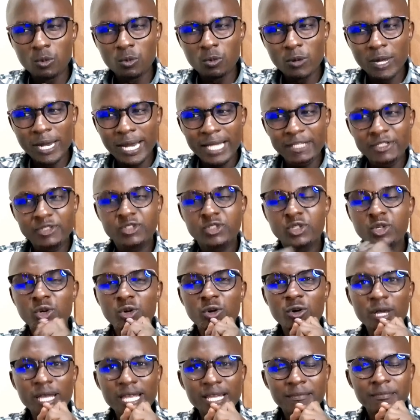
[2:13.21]
When I
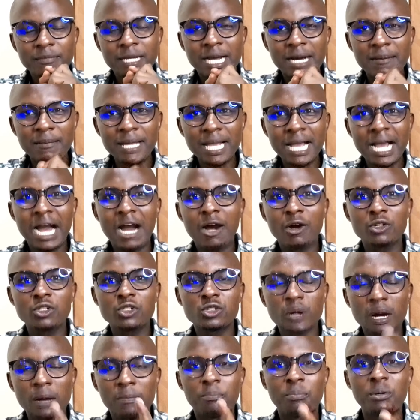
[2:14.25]
saw him coming out
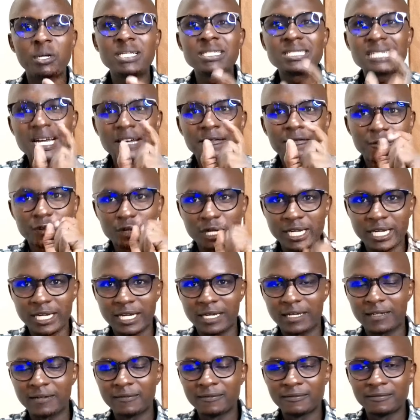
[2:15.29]
to appoint a
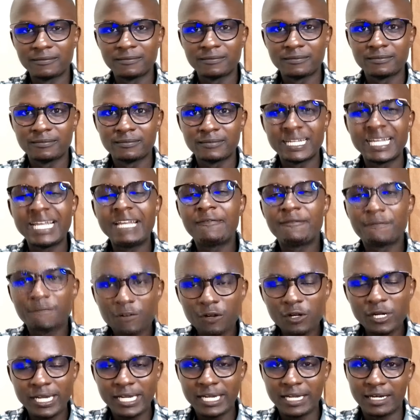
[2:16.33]

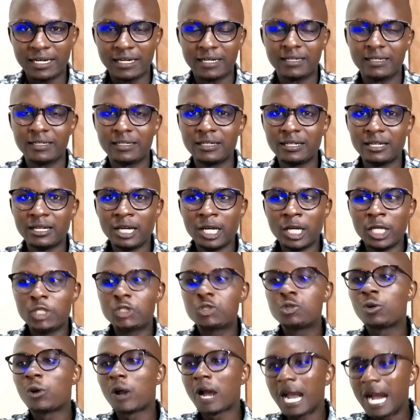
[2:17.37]
foreigner,
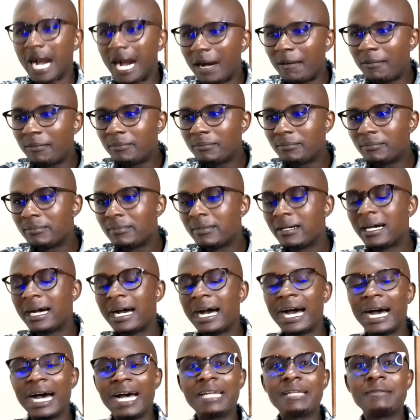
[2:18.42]
to come
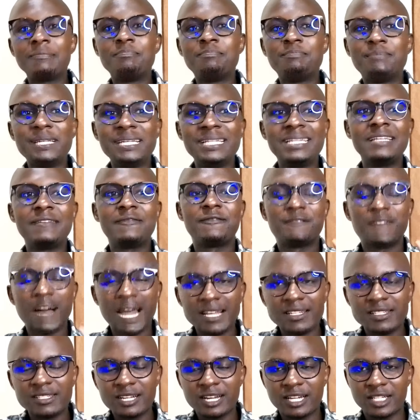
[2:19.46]
and be the
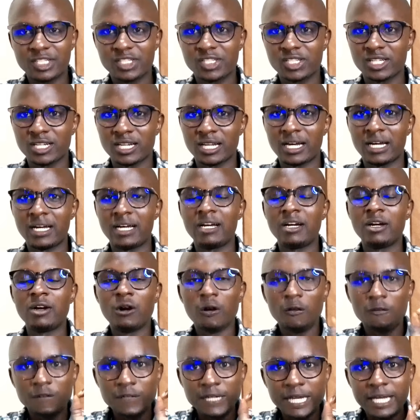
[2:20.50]
vice chancellor
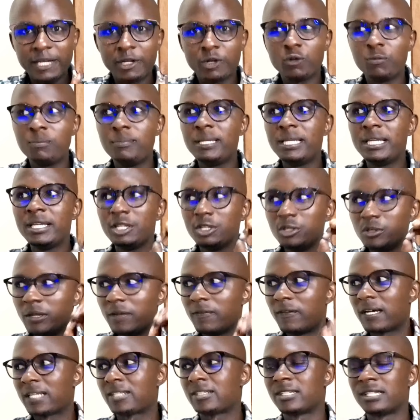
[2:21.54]
of Nairobi
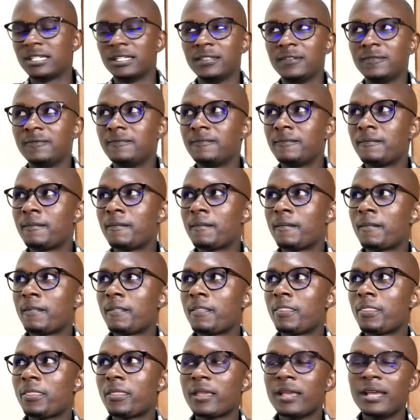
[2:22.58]
University,
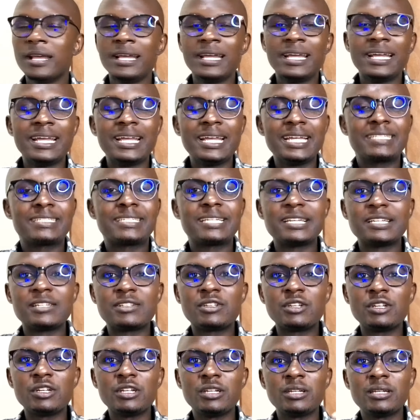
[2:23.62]
it
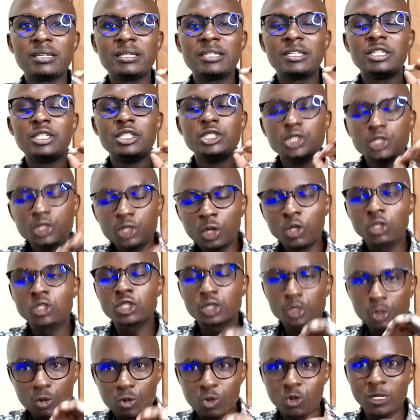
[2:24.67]
is
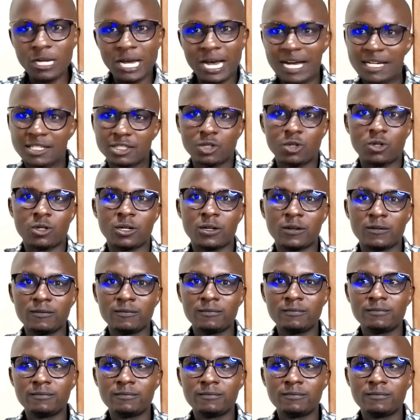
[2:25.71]
not good at all.